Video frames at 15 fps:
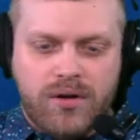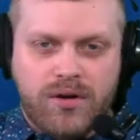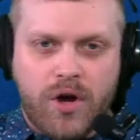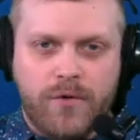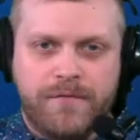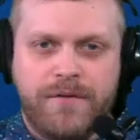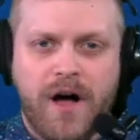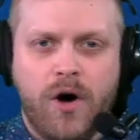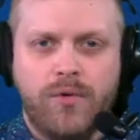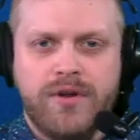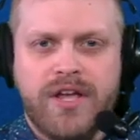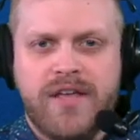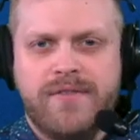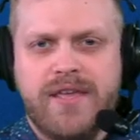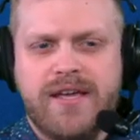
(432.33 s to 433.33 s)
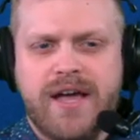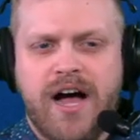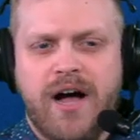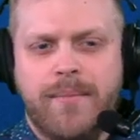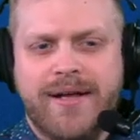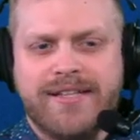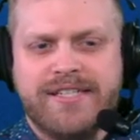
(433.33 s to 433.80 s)
Go vote in the
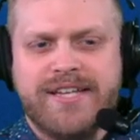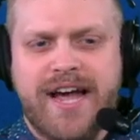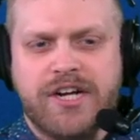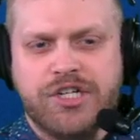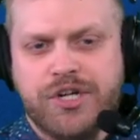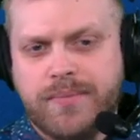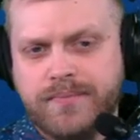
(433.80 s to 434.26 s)
comment section.